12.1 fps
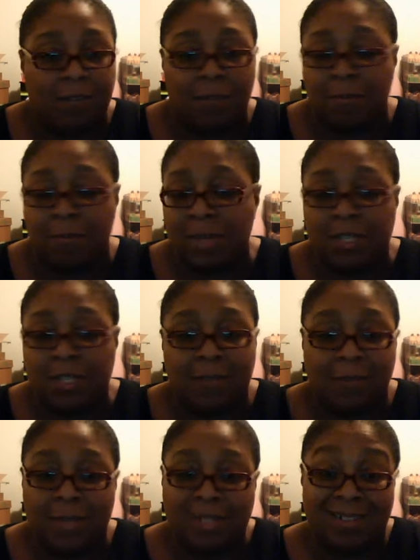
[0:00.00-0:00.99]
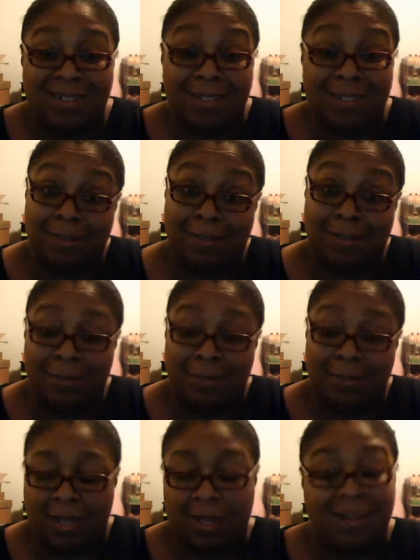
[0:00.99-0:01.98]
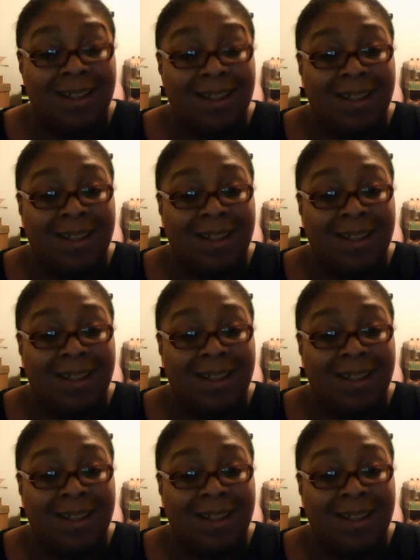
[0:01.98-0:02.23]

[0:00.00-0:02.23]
or much information on soap making.